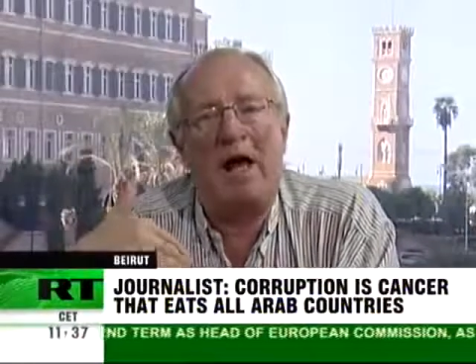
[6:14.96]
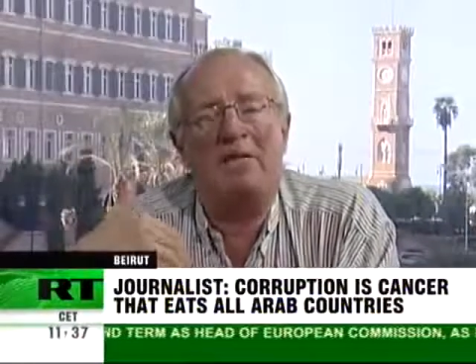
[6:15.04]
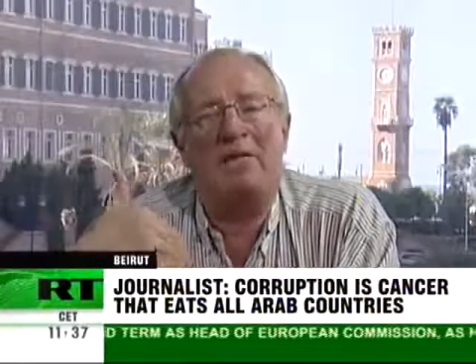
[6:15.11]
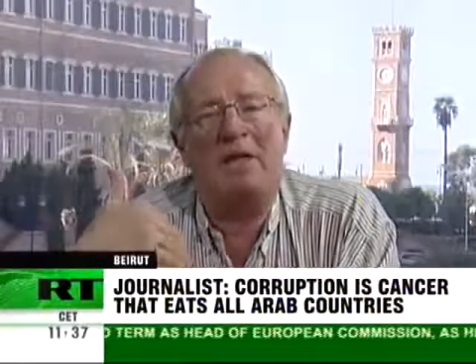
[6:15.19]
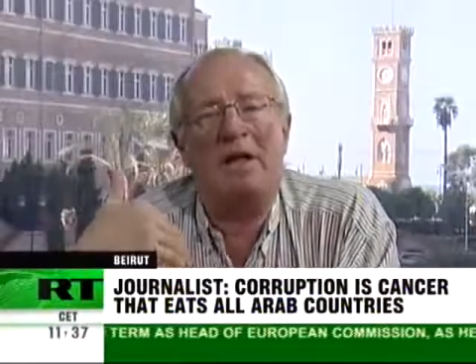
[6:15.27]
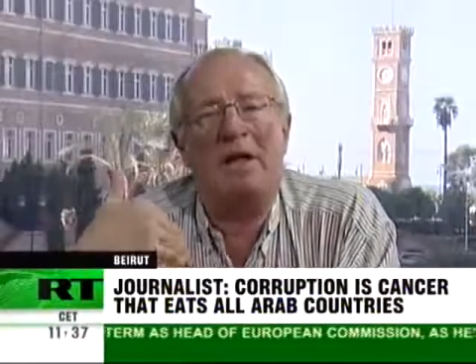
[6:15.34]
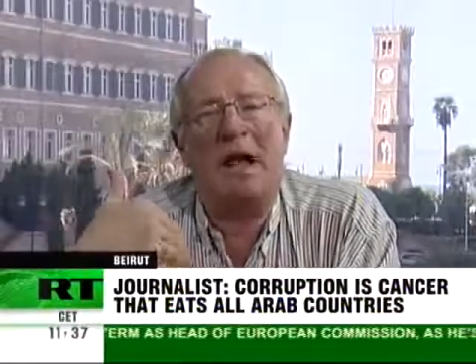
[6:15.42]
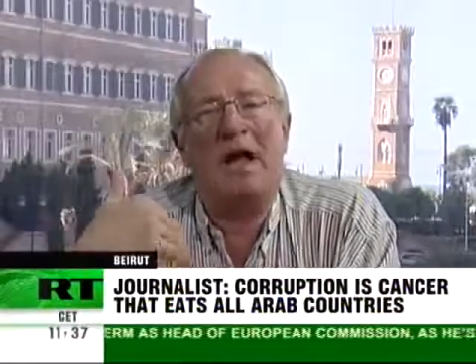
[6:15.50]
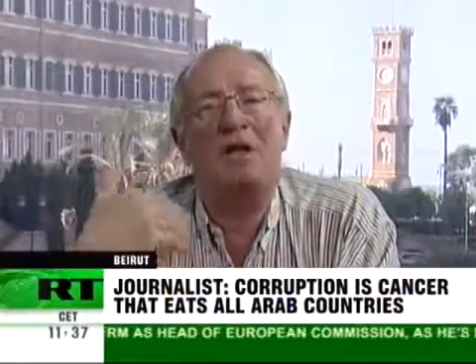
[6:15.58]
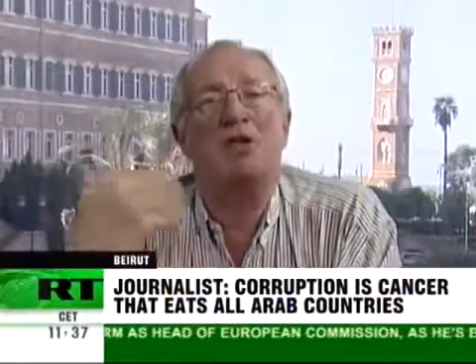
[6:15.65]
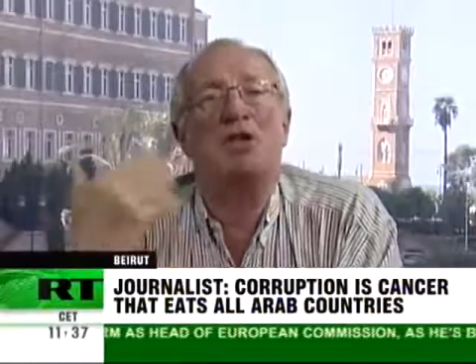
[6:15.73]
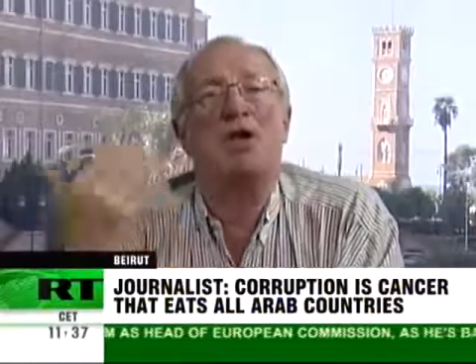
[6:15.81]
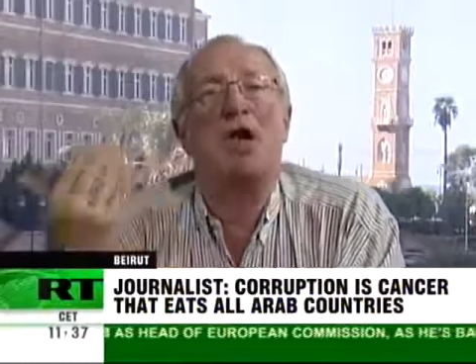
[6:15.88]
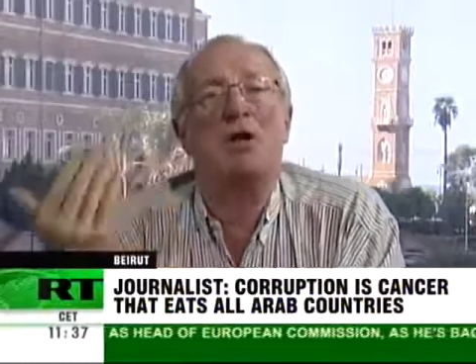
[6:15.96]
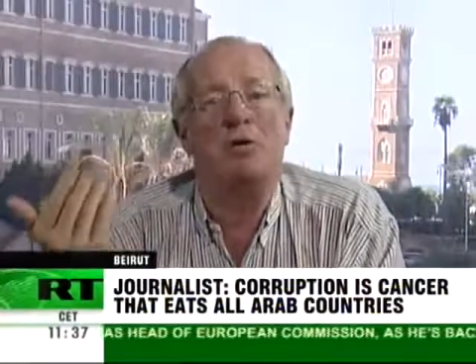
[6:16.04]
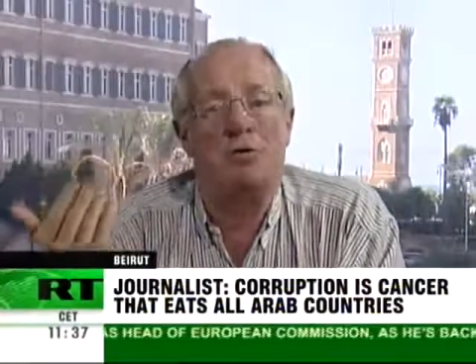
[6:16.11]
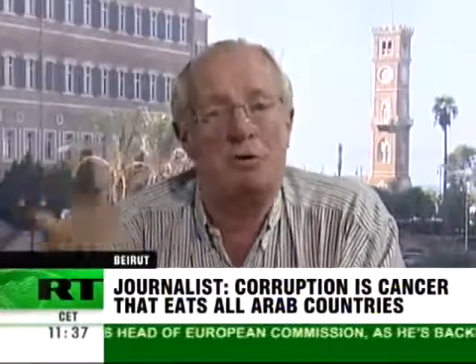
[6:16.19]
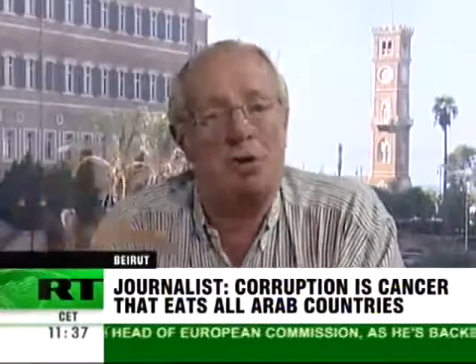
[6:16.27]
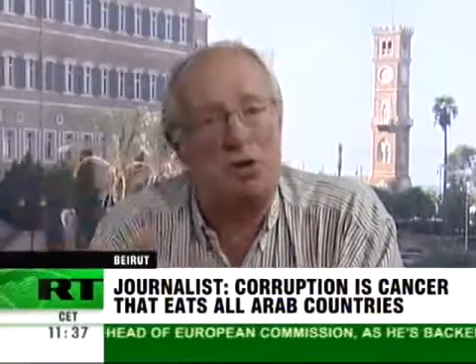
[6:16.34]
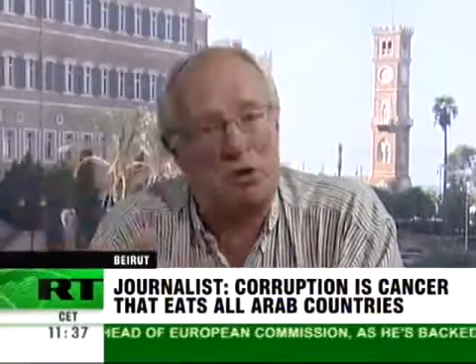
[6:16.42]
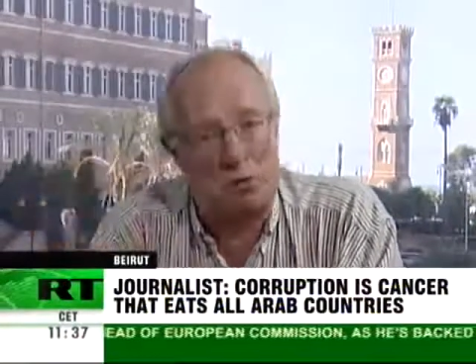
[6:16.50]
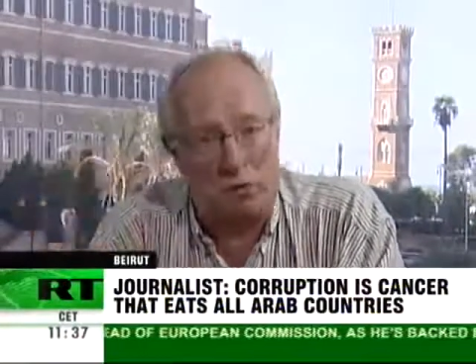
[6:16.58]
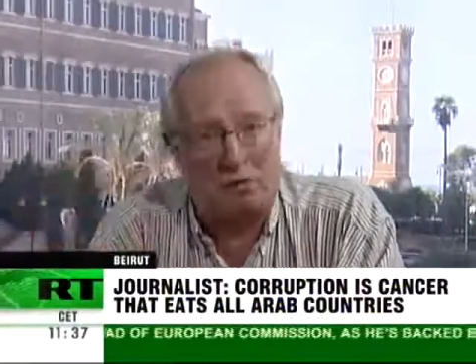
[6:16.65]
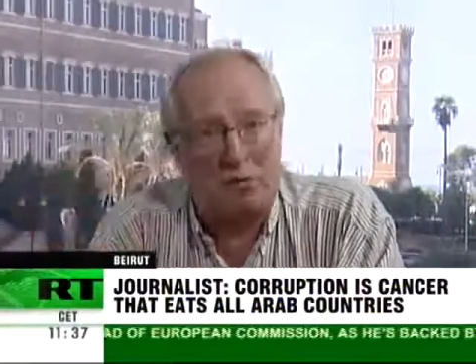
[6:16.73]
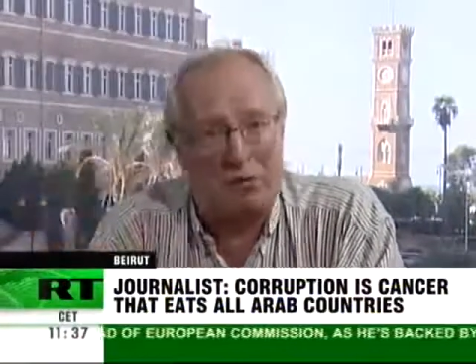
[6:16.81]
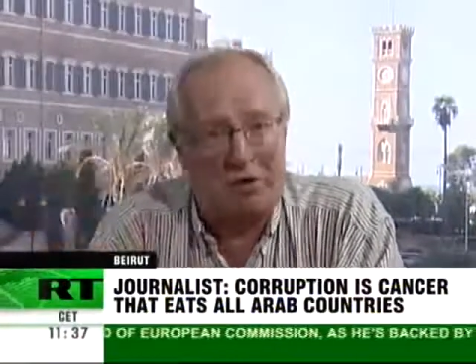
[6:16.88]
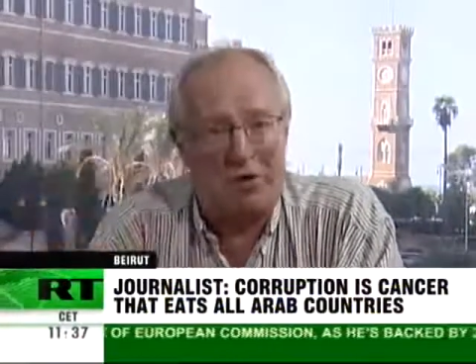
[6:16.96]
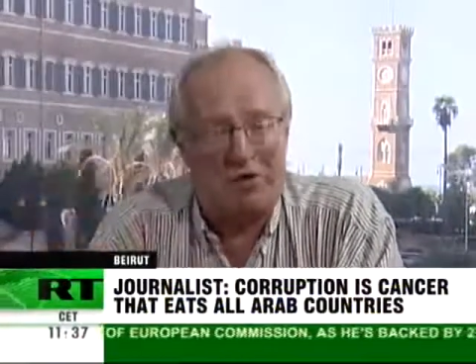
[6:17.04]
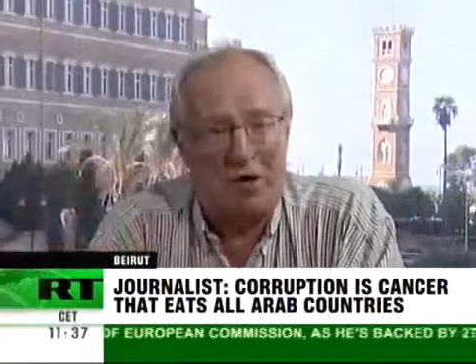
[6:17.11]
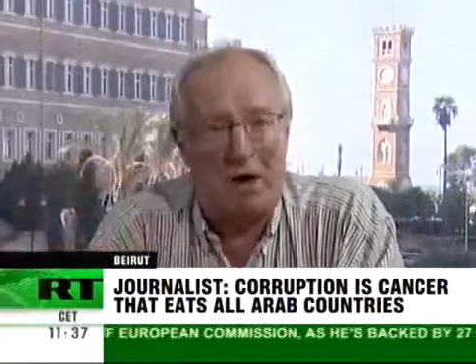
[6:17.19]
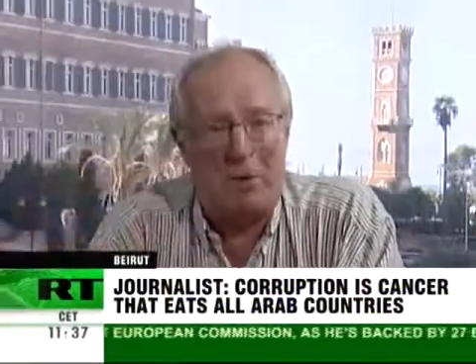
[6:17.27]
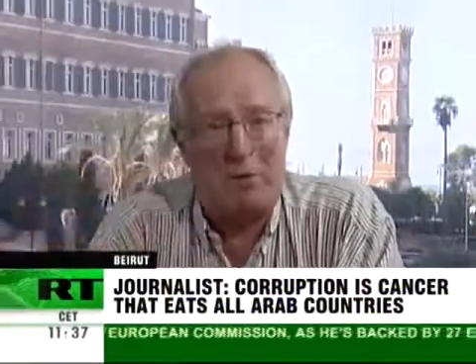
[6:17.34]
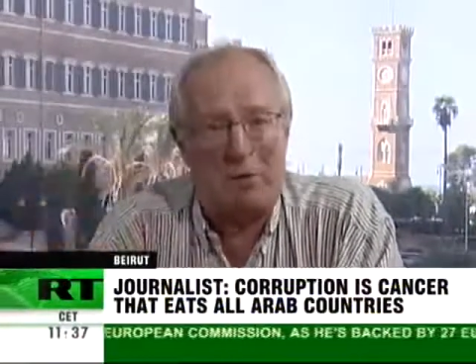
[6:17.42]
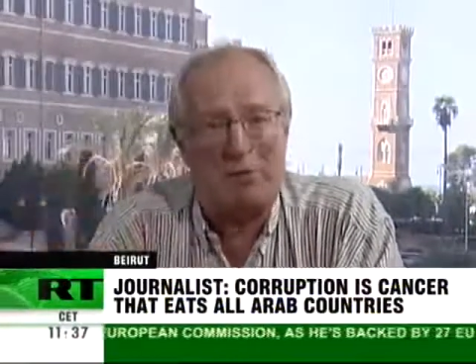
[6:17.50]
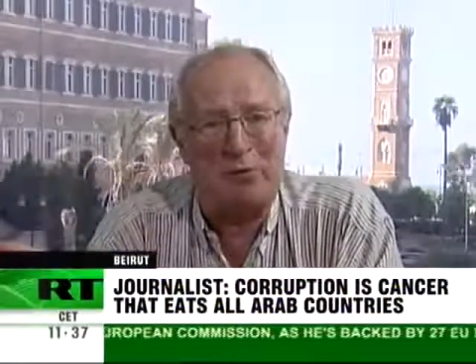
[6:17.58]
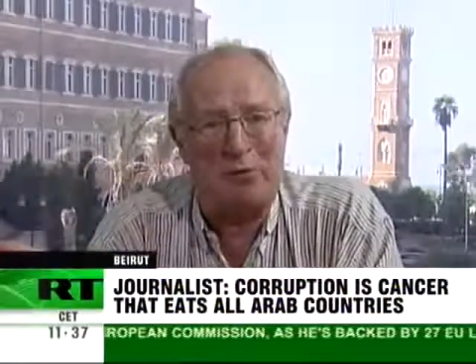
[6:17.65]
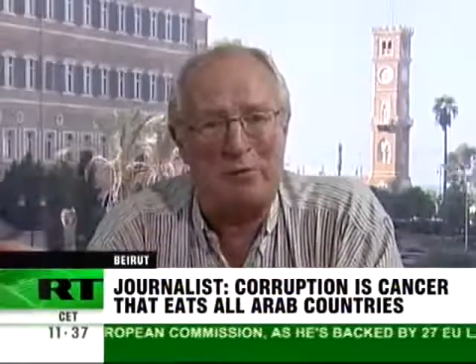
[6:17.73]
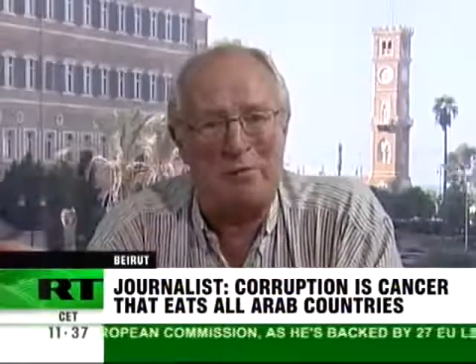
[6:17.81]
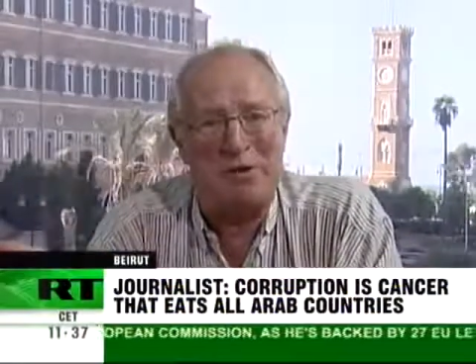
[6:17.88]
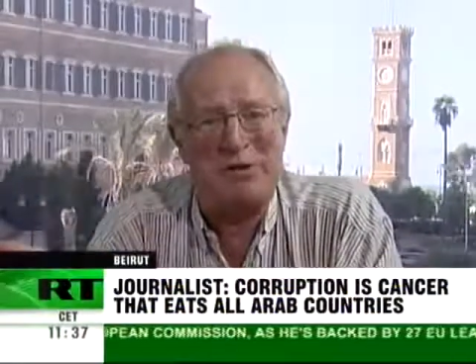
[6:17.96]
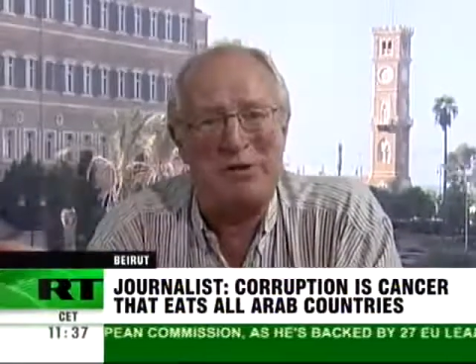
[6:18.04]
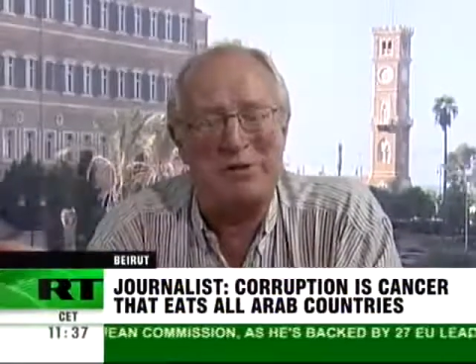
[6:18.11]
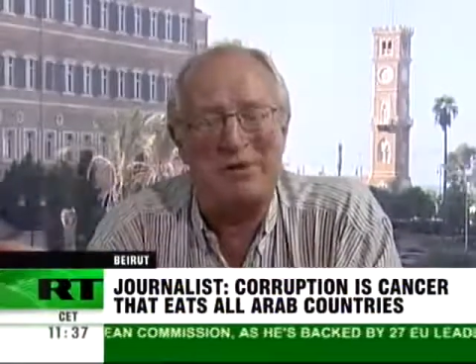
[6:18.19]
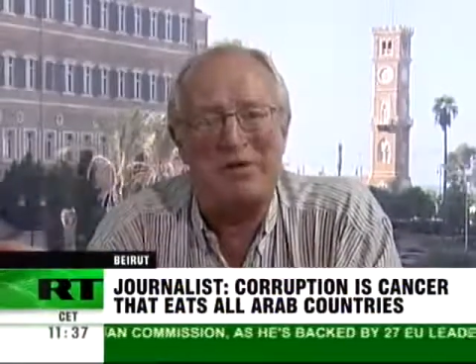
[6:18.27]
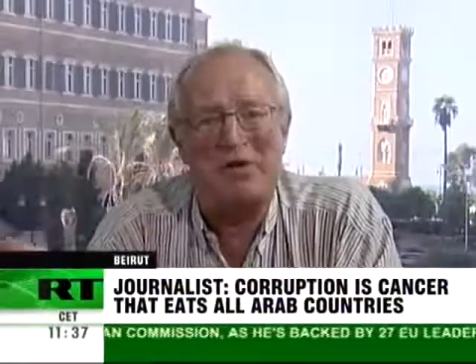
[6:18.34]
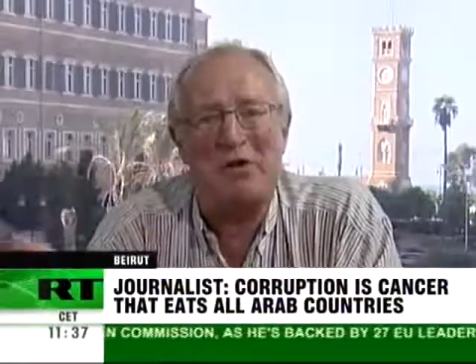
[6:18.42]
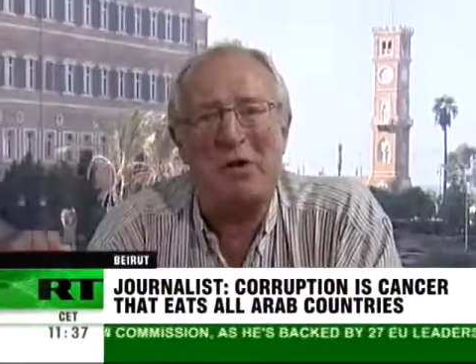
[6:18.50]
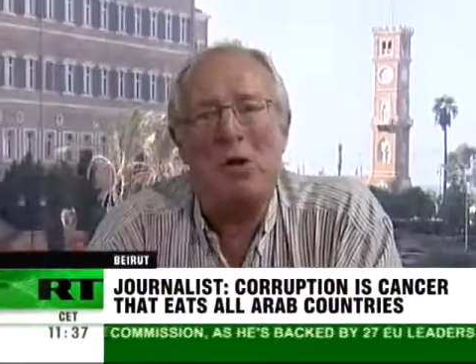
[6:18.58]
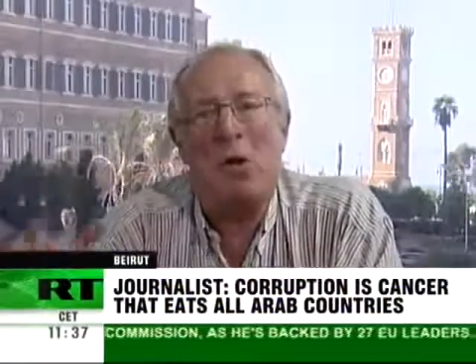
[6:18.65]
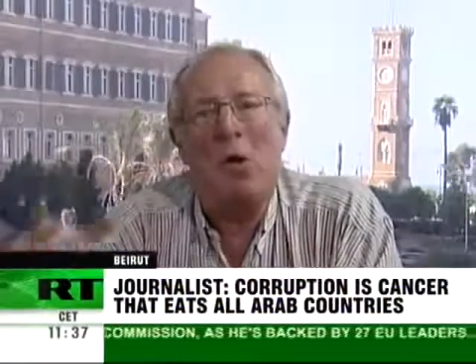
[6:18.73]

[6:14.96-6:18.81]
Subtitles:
and the NGOs, which of course at the time we would have called missionaries,